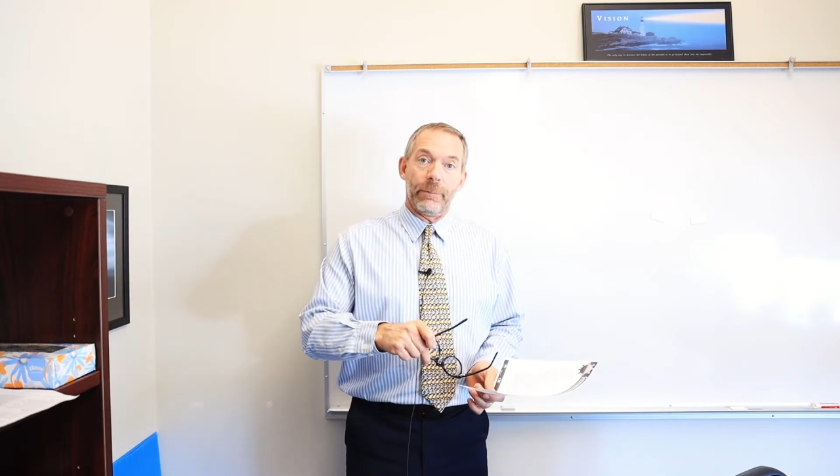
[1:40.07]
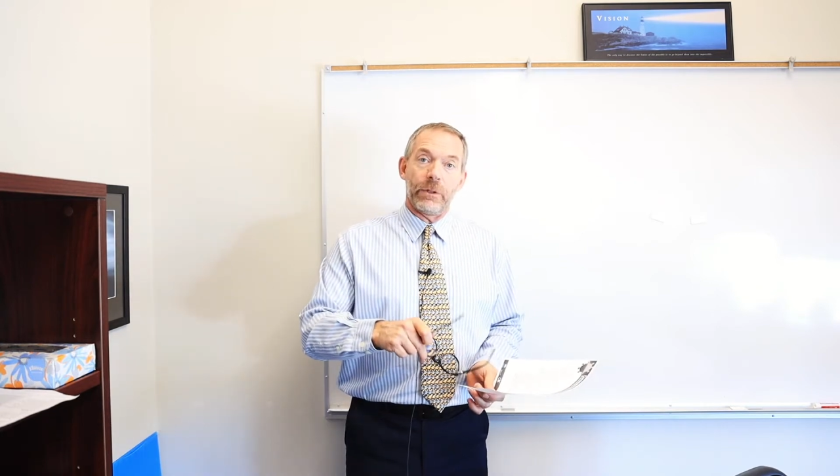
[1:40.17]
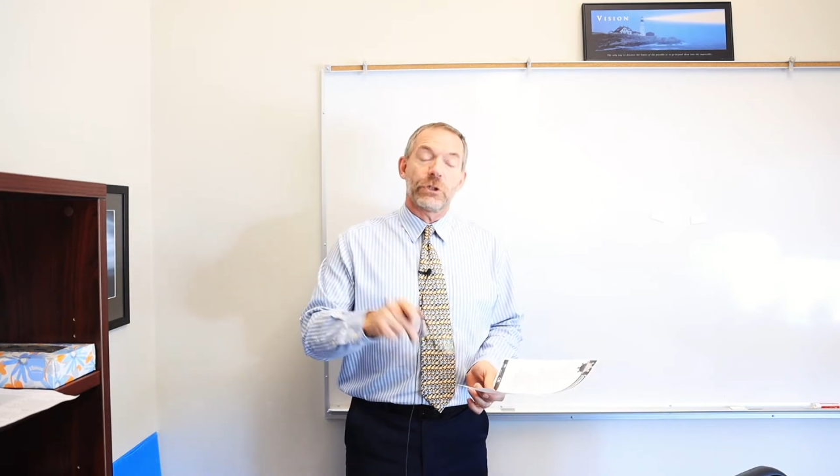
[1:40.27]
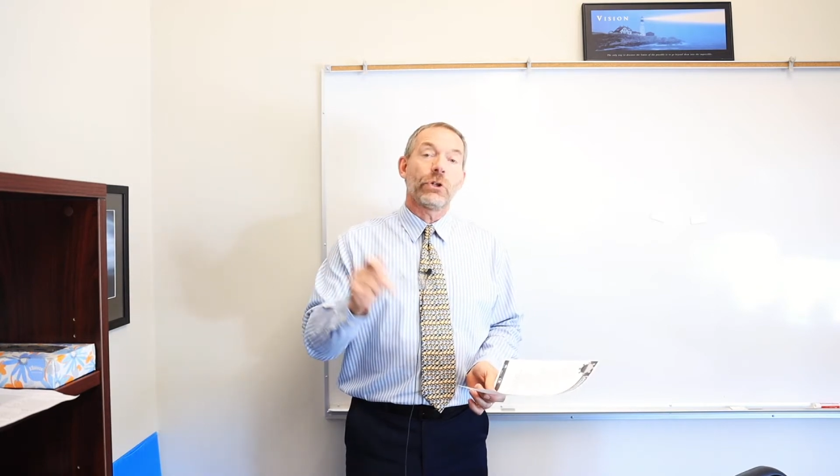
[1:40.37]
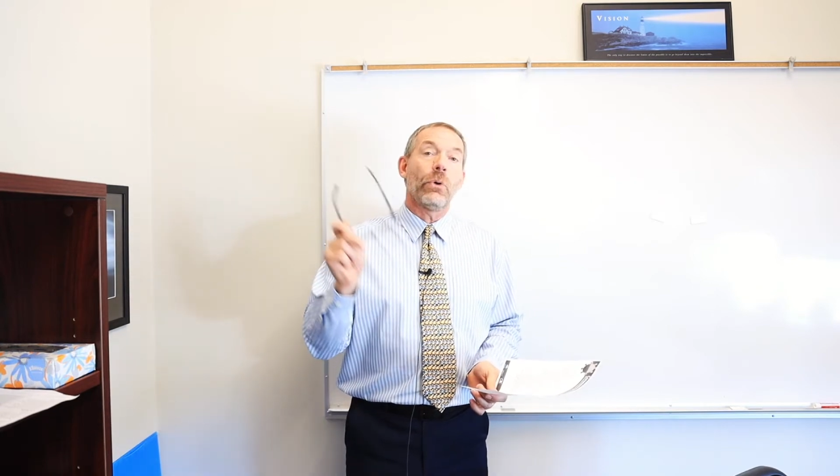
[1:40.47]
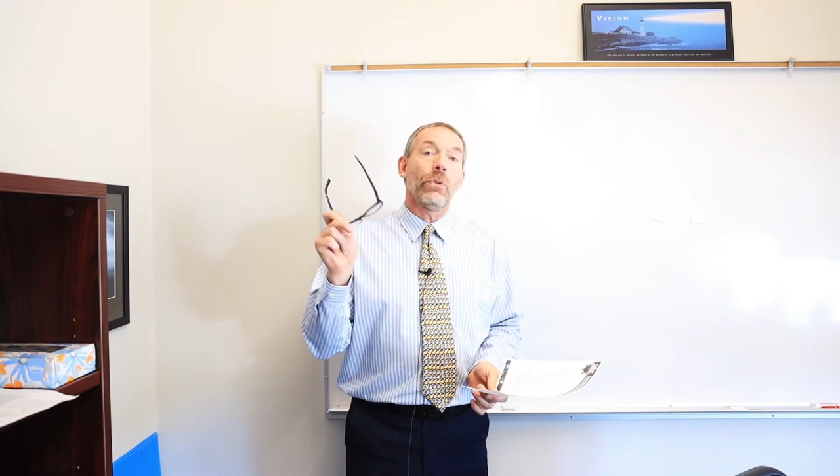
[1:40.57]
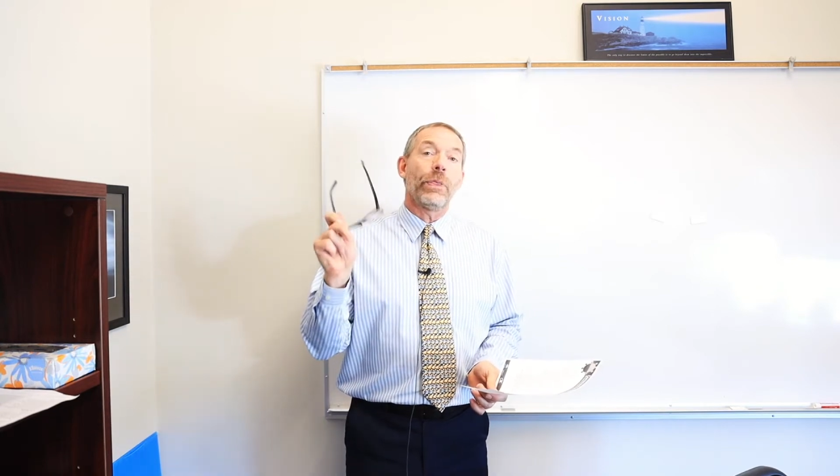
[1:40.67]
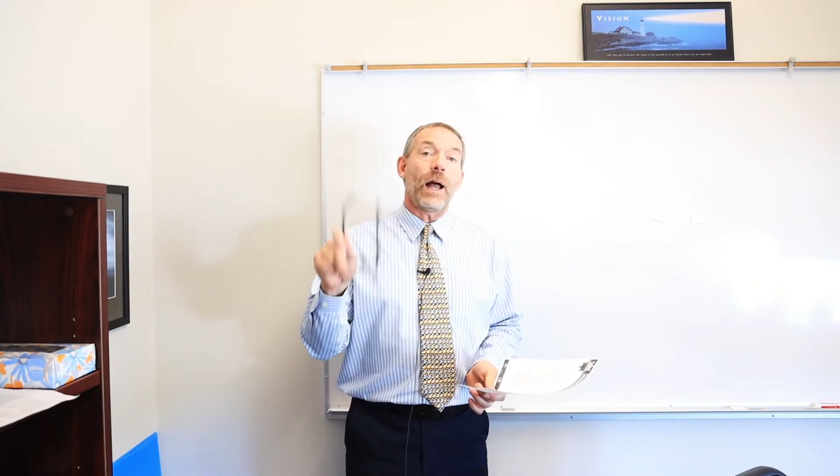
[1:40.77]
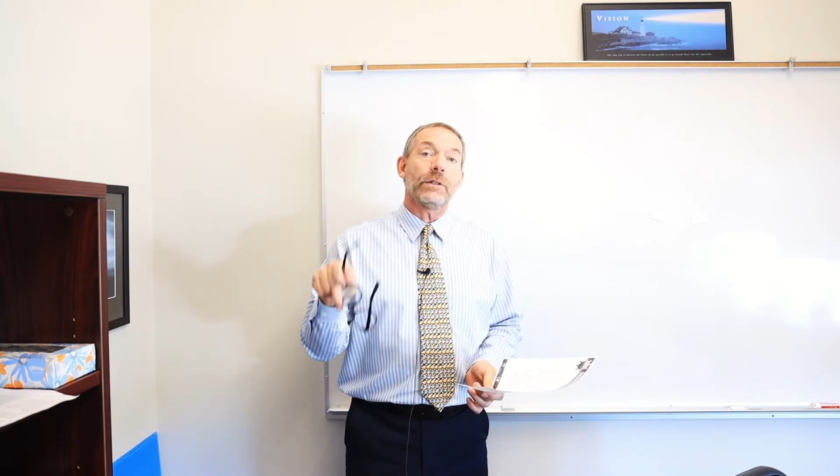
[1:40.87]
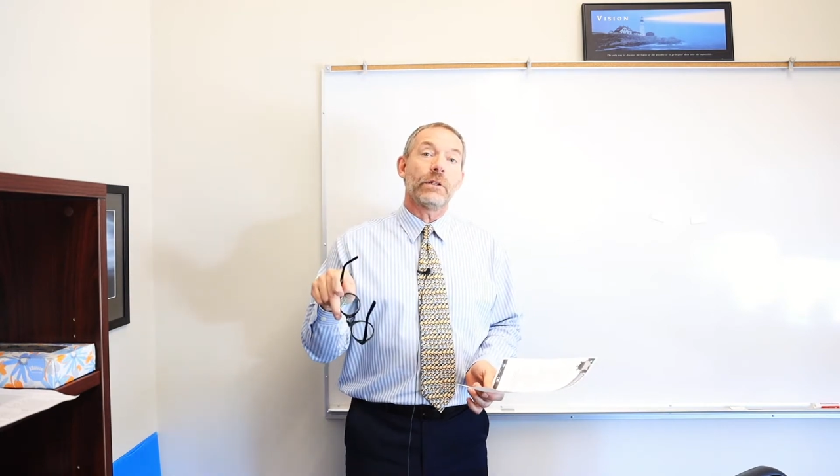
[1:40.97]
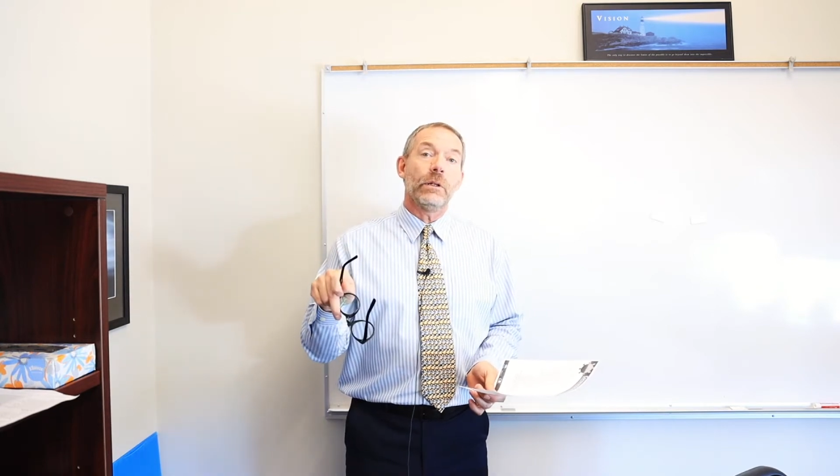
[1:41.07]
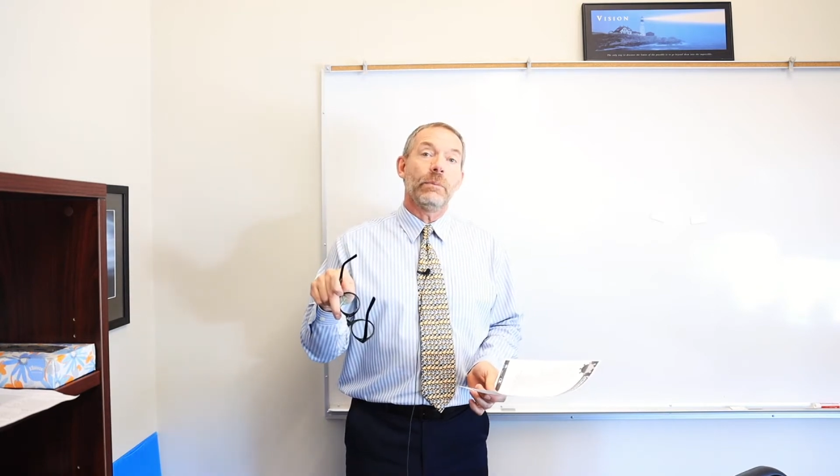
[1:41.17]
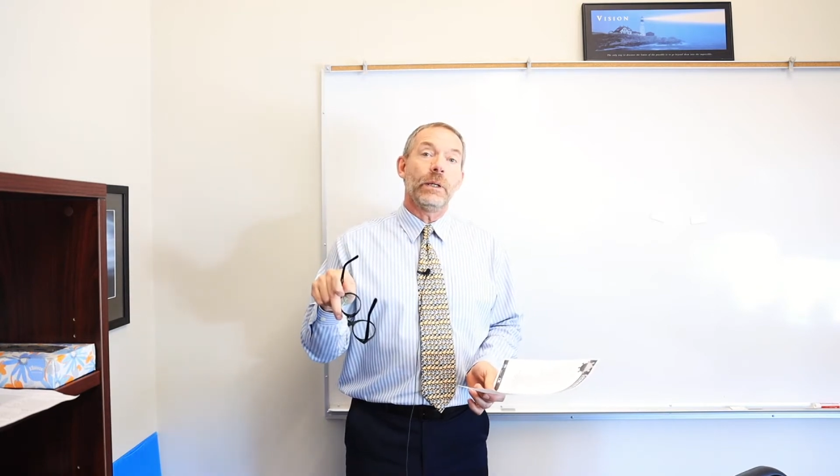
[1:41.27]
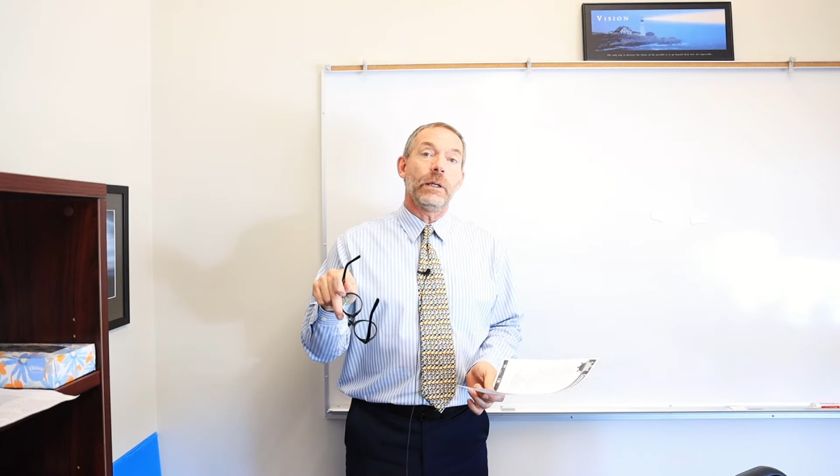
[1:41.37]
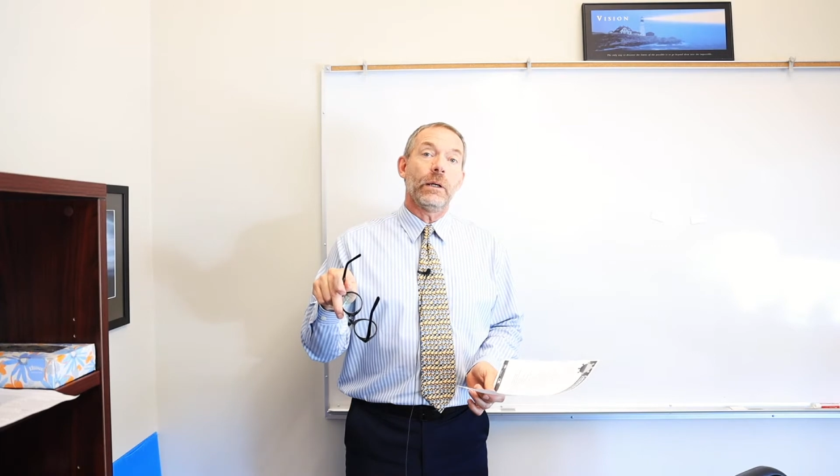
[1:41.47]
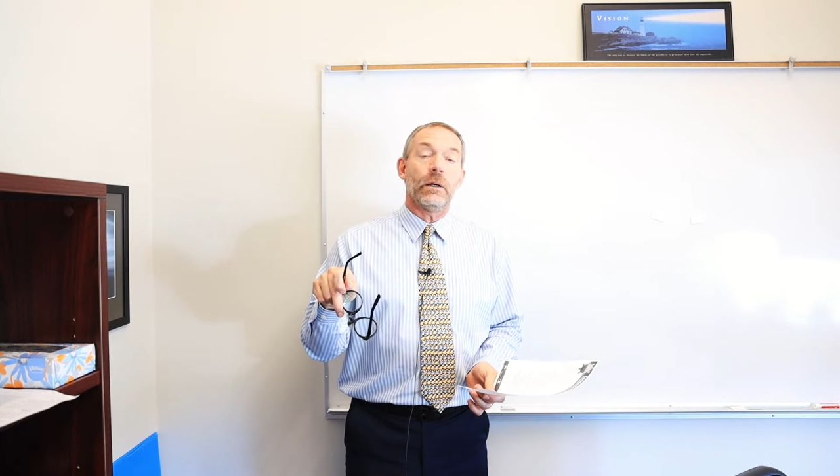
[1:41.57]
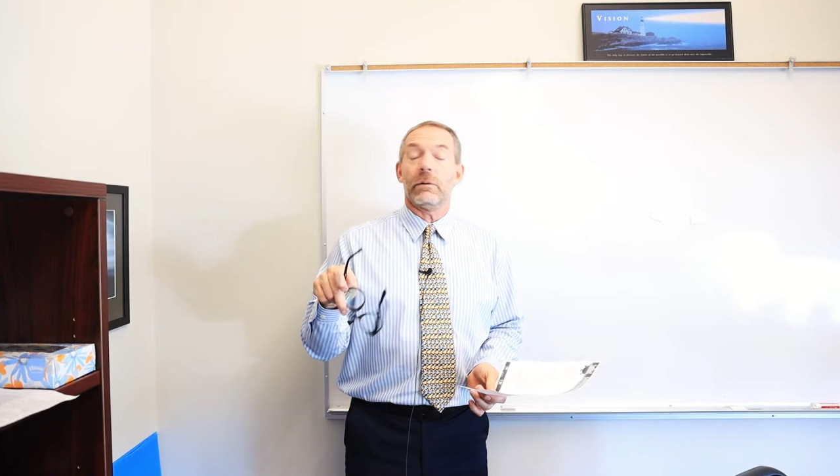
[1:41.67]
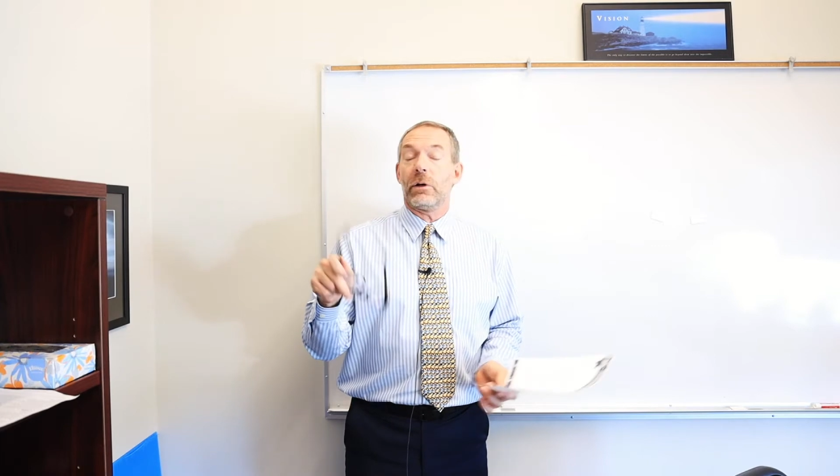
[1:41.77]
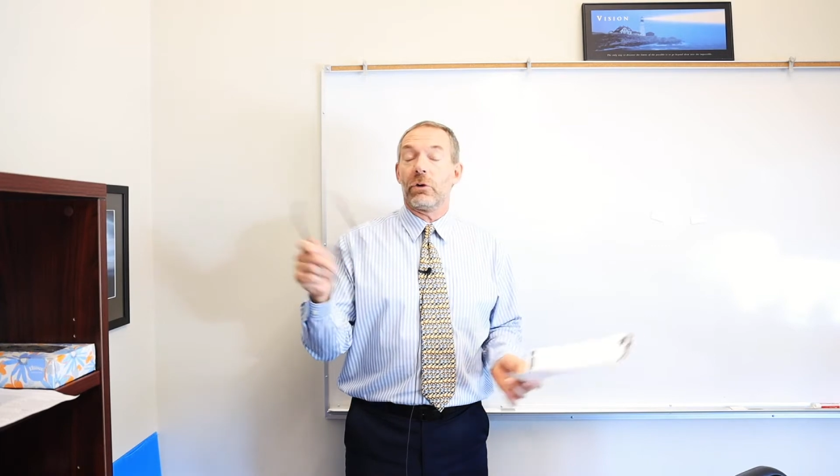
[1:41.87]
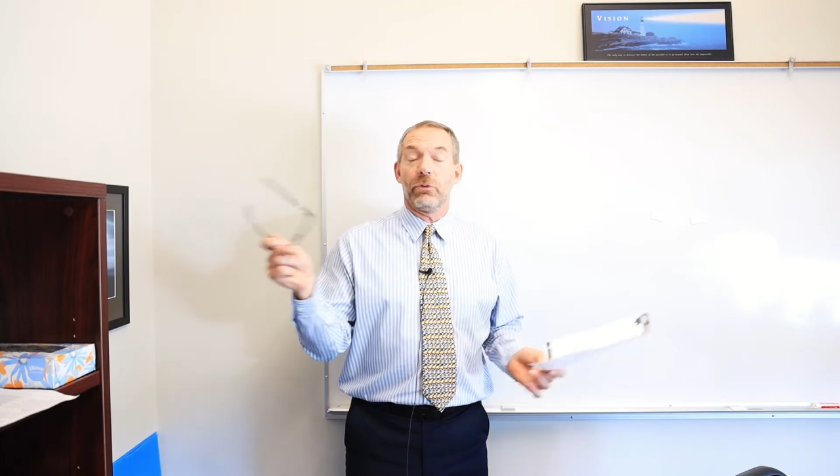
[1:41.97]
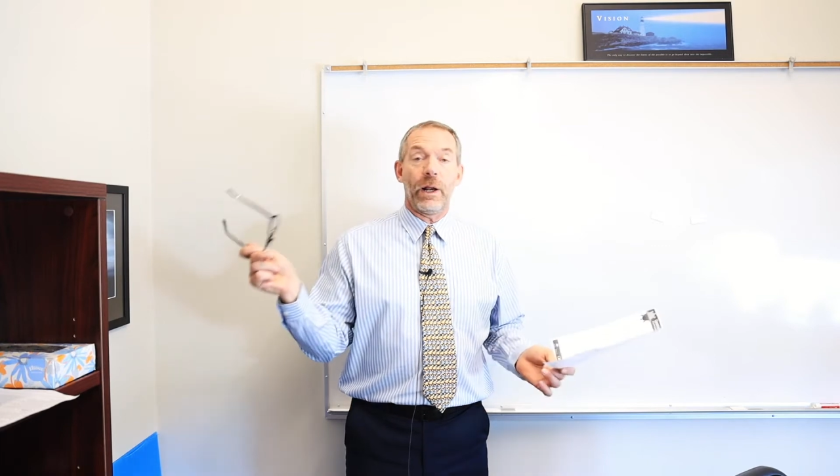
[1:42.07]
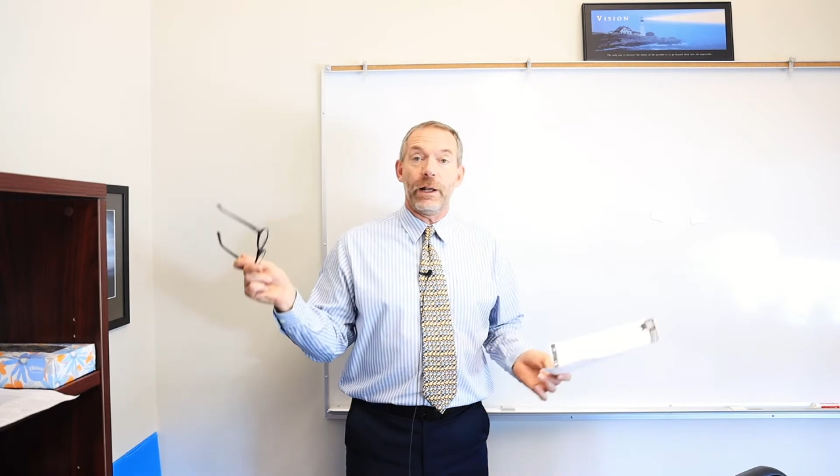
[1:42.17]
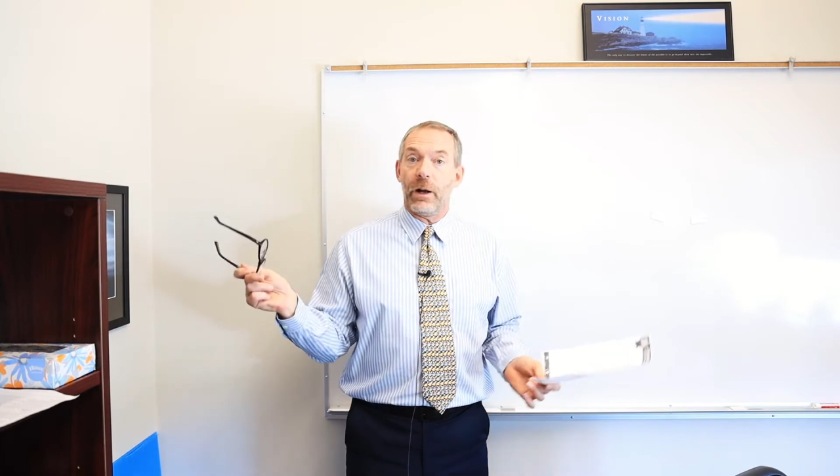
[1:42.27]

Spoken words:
So that's going to be a great